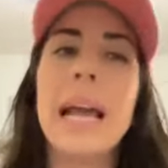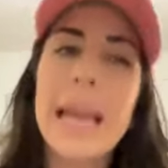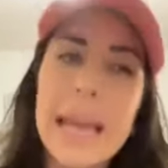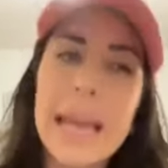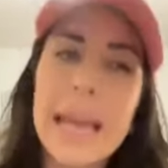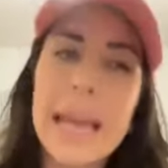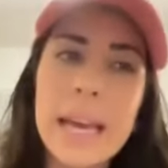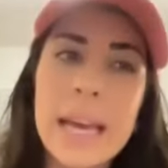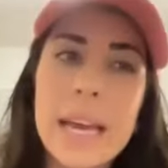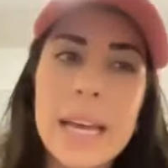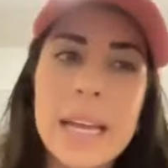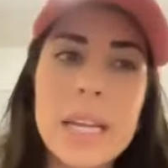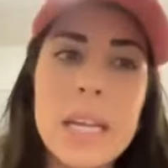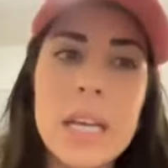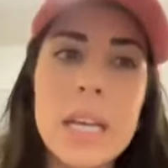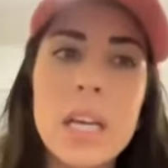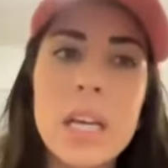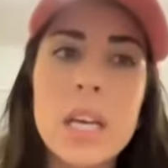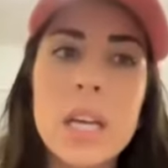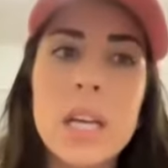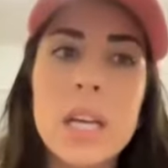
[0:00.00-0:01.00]
And
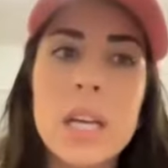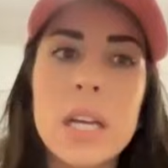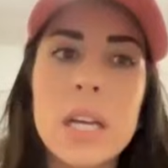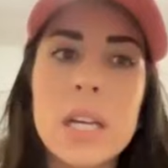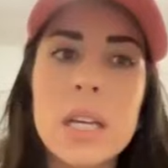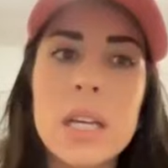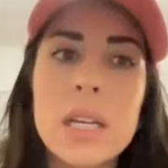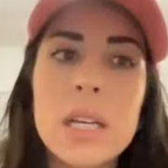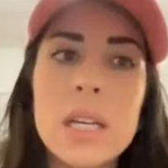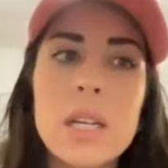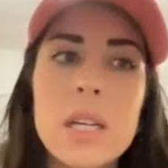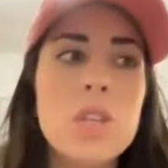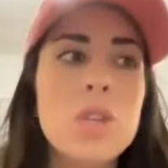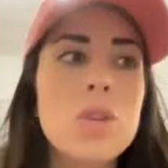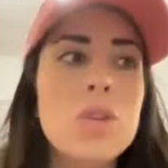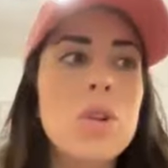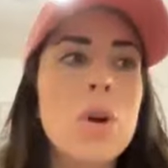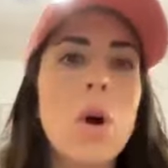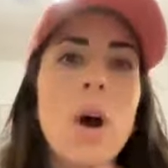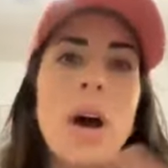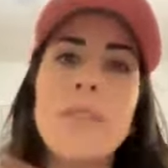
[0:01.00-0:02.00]

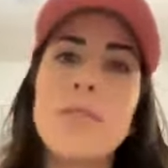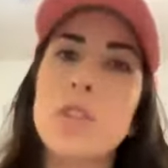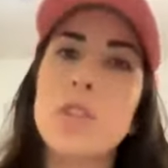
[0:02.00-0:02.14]
you don't have